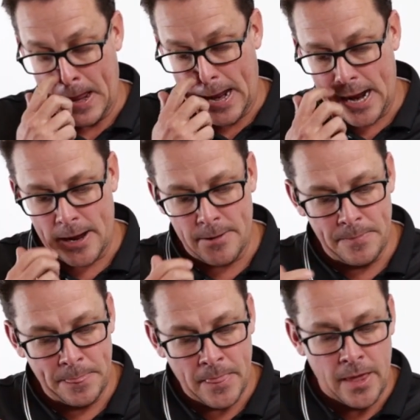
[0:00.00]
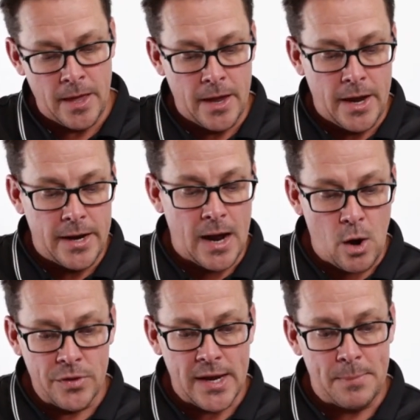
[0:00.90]
Um, now
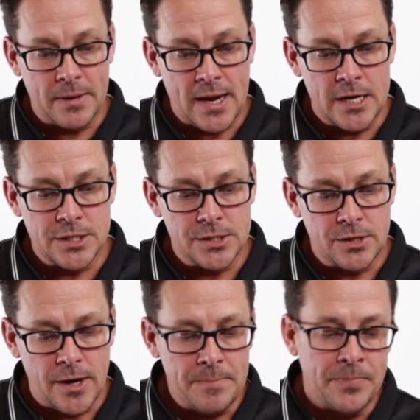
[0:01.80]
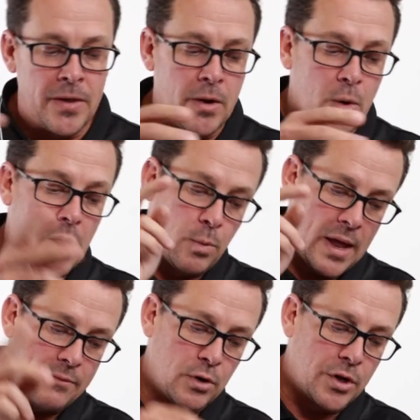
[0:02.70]
on the application side, and we'll
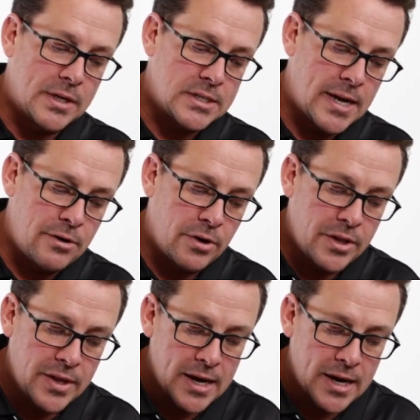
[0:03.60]
have a look at this later on in the